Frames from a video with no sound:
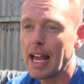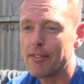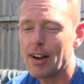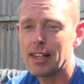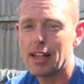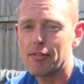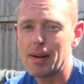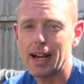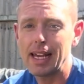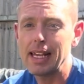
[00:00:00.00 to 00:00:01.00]
if I left
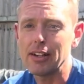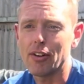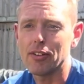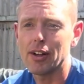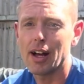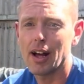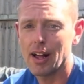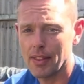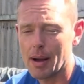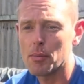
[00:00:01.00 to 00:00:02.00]
my heating on
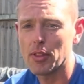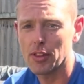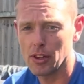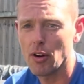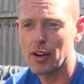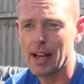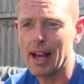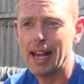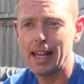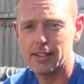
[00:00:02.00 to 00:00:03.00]
that month
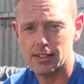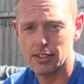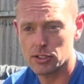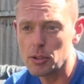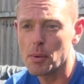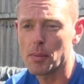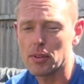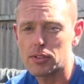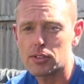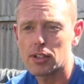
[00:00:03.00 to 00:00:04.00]
longer into the summer
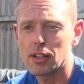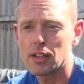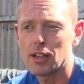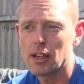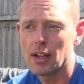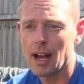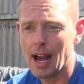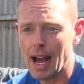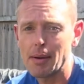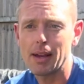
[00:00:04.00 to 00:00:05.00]
months,
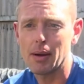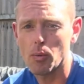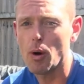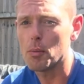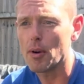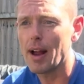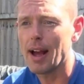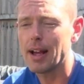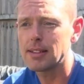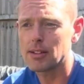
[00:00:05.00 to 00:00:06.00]
I'm getting warmer
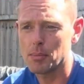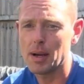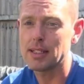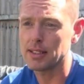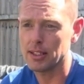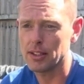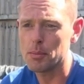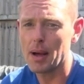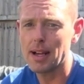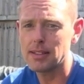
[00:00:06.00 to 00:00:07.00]
air compared to the other
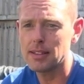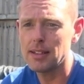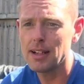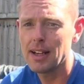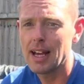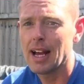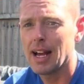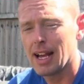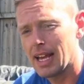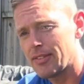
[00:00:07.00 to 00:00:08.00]
person,
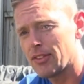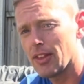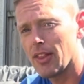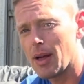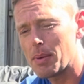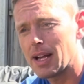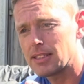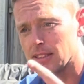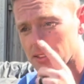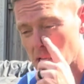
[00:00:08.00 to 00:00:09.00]
even though that
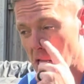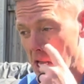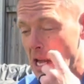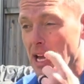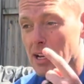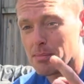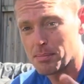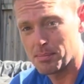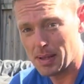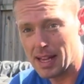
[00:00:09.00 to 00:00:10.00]
person's
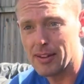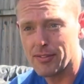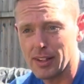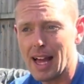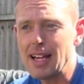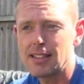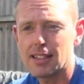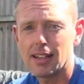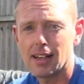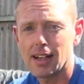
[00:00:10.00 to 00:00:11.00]
paid for less
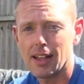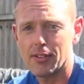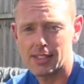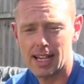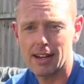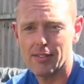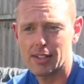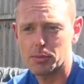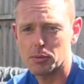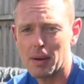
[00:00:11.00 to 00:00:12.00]
and the return
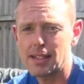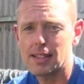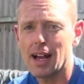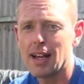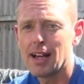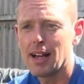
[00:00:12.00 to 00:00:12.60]
investment's better,